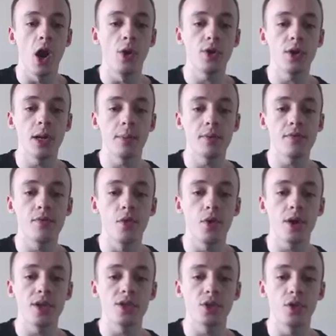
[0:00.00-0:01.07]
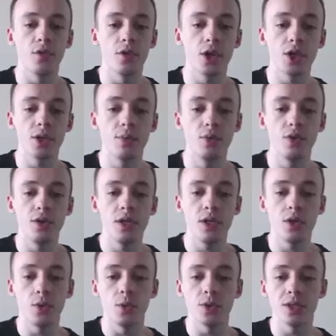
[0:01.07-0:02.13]
OTO number 4 is conversion
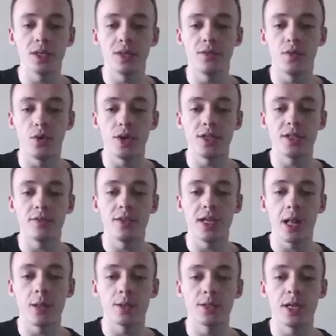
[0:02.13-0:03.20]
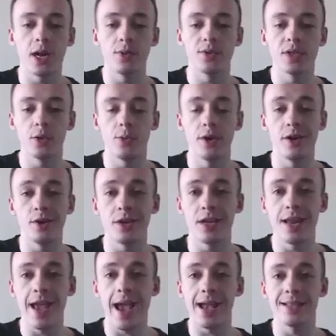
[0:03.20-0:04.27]
boosting tools, $47 down, so where you
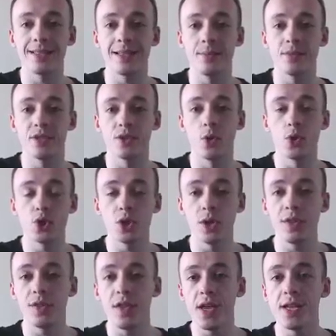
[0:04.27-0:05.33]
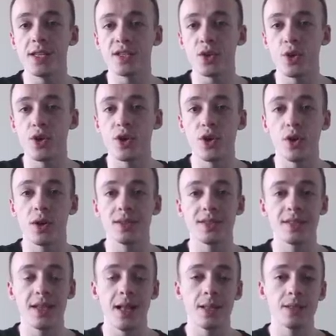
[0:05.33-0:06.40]
can add some social things on your
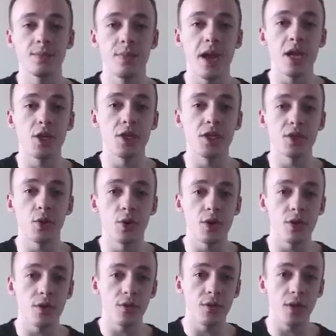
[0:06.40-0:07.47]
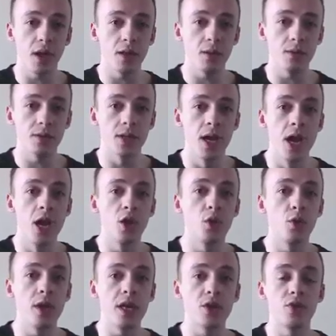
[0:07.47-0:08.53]
sales pages, on your funnels
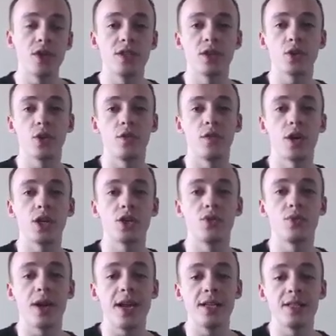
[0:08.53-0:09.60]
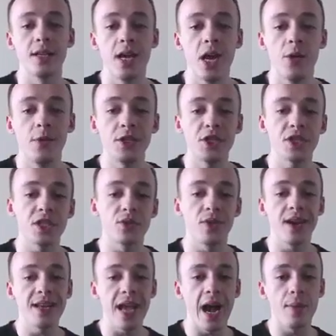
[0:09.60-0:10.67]
to increase the conversion rates, which is a
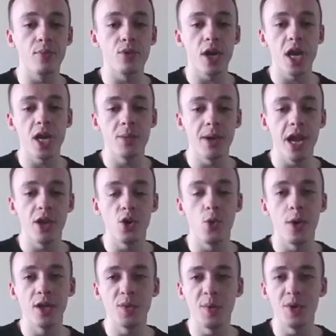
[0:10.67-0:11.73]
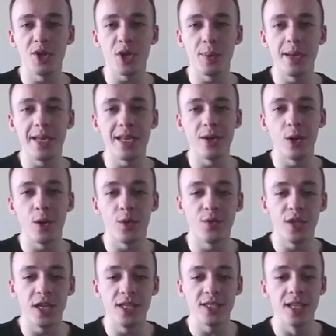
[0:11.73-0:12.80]
great upgrade, but I don't want to be recommending all
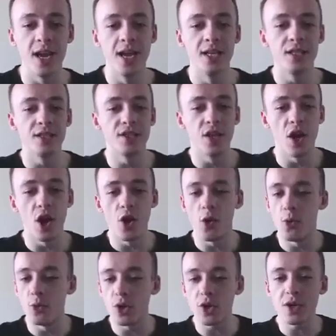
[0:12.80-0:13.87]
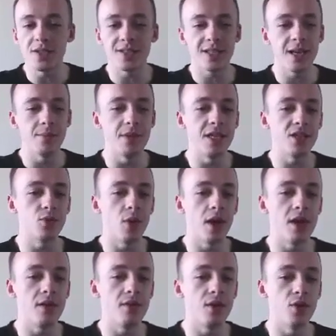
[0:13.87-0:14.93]
of these, so you can skip this
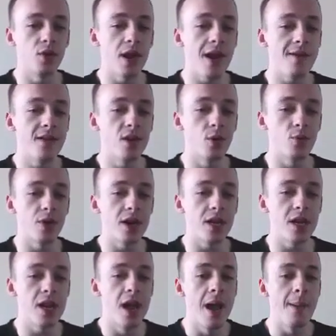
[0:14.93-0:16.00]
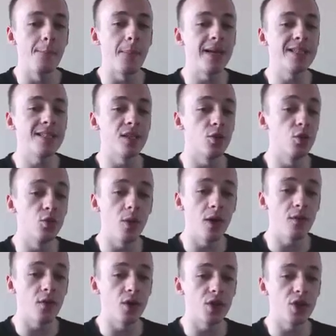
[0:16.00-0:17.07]
one if you don't have it already, but it's a good
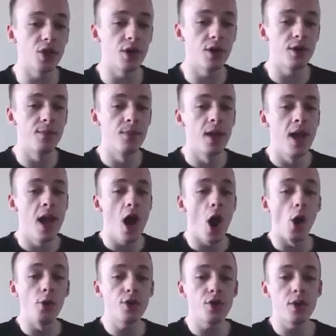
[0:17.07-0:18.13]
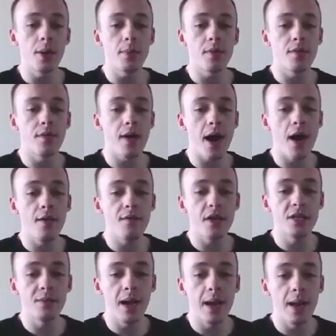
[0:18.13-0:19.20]
one for sure. OTO number
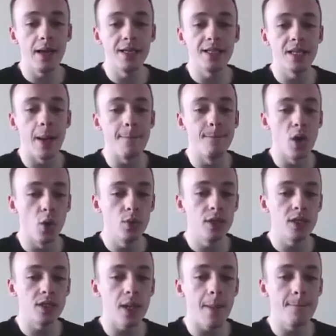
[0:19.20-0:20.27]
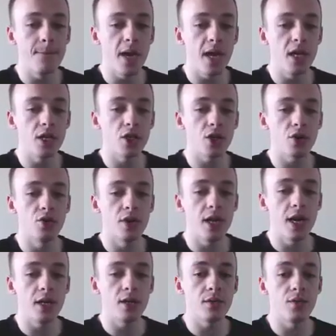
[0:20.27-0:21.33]
5 is a bonus page
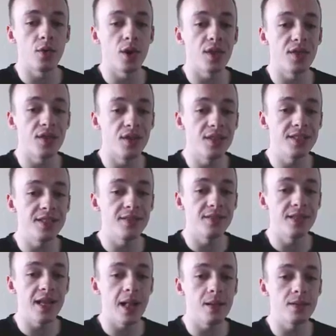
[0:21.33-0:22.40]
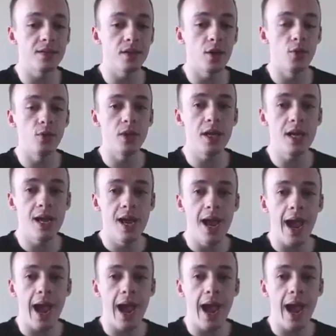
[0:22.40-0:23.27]
creator for $37 only,